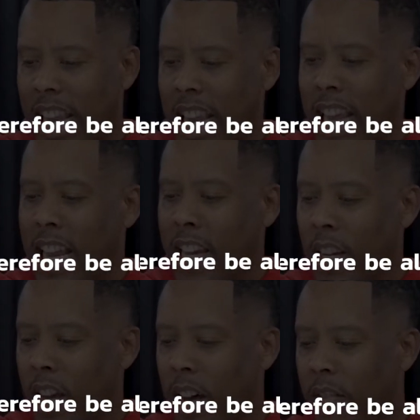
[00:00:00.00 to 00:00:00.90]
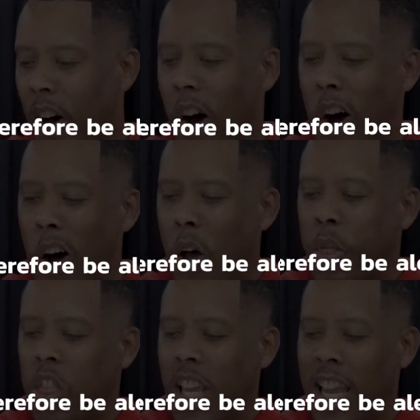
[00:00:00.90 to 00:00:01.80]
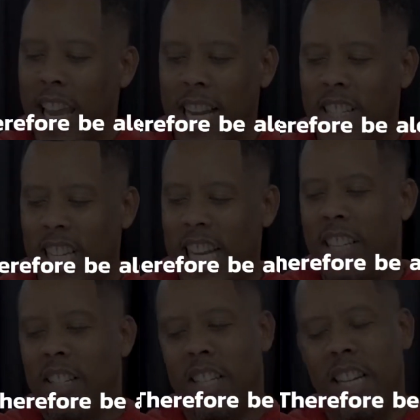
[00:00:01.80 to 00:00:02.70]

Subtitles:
end of all things is